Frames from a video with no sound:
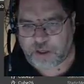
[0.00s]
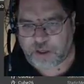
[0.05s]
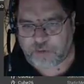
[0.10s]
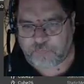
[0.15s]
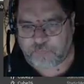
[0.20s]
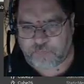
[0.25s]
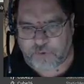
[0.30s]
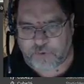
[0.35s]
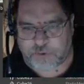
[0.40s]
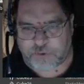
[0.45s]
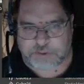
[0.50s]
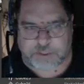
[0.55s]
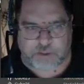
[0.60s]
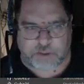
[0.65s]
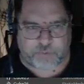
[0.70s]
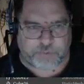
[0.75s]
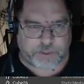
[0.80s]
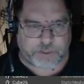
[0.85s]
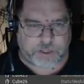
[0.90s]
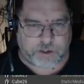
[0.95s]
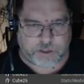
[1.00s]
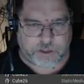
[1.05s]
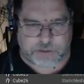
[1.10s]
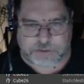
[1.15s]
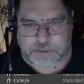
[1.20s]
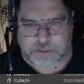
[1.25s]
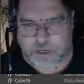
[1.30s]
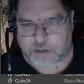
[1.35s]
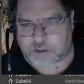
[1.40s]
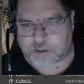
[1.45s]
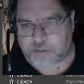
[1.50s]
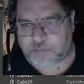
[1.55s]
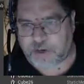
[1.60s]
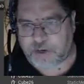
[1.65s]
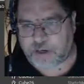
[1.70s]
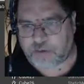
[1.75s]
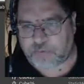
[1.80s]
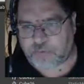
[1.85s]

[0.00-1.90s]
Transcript: If we're in single player, it's not going to matter.